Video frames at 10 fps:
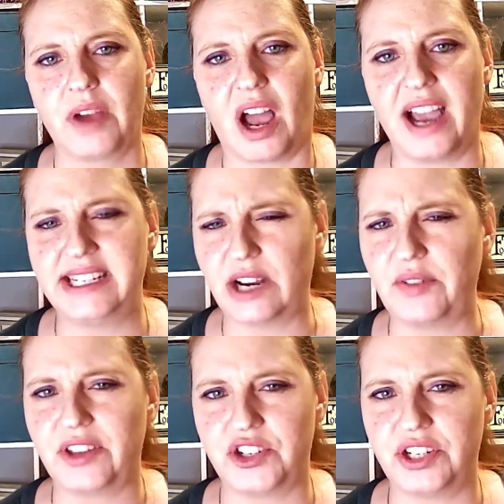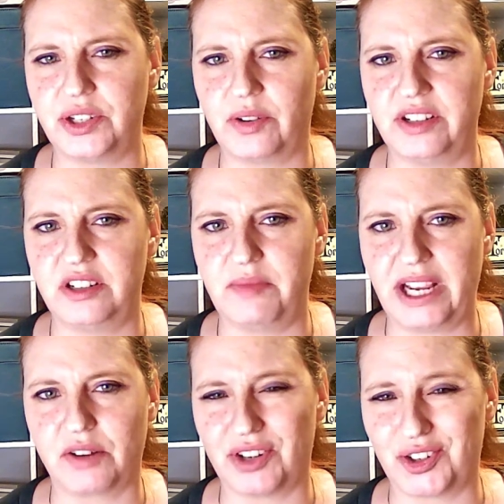I doubt that she's going to
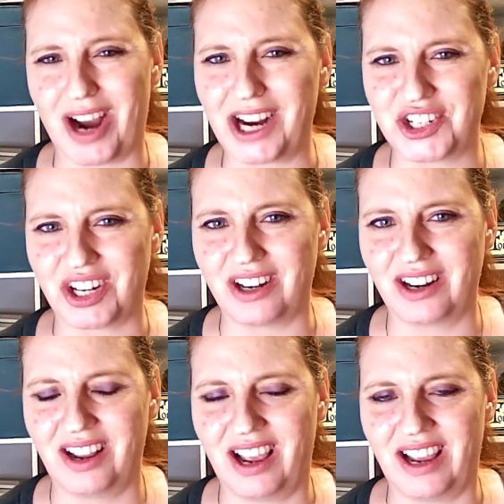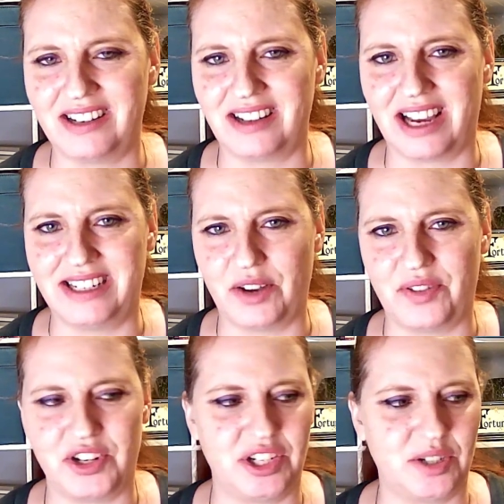make a retraction, and I
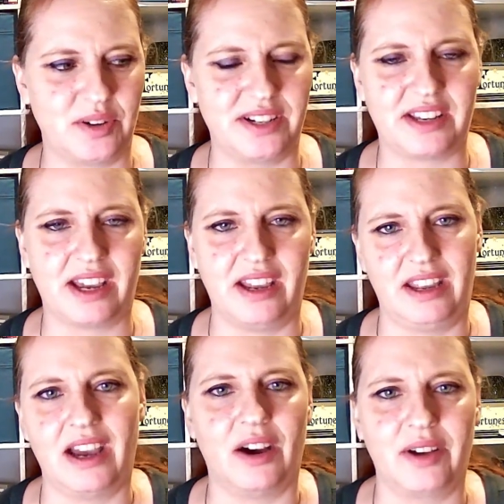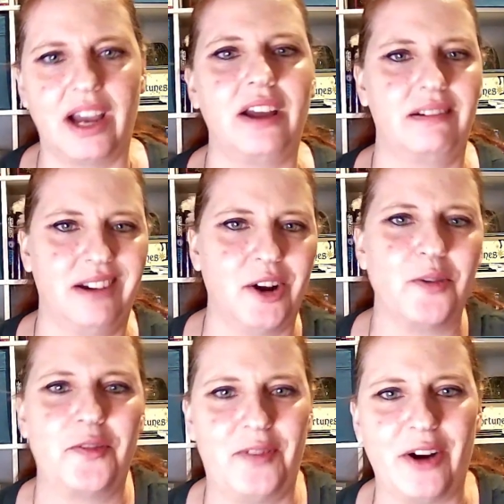doubt that she's going to say, "Yeah, okay, you
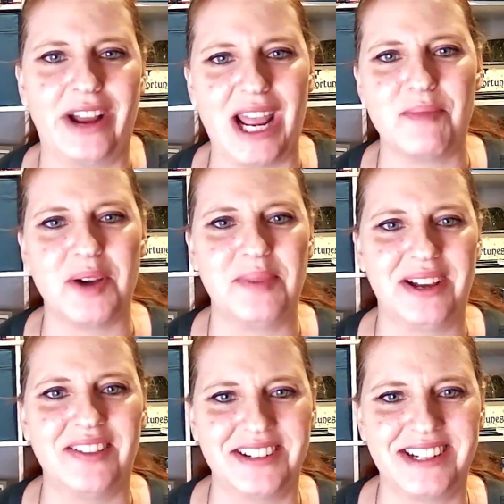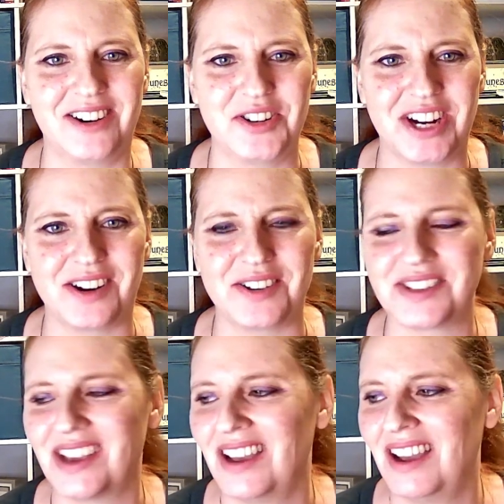know, fair game on me on the Zero
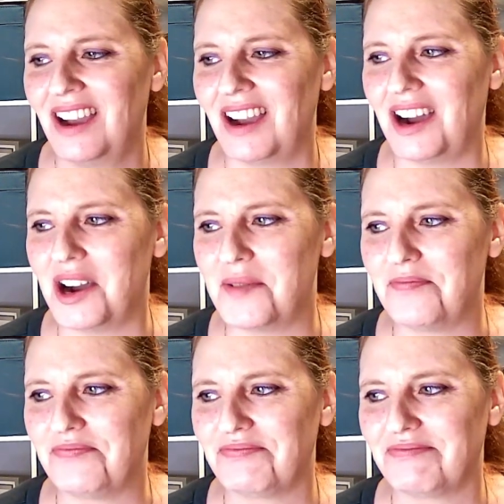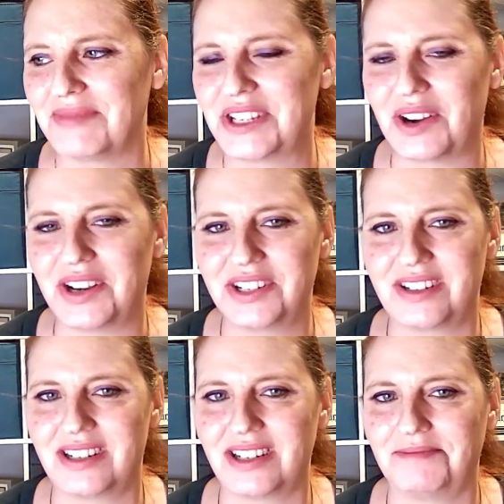channels." Um, so I just,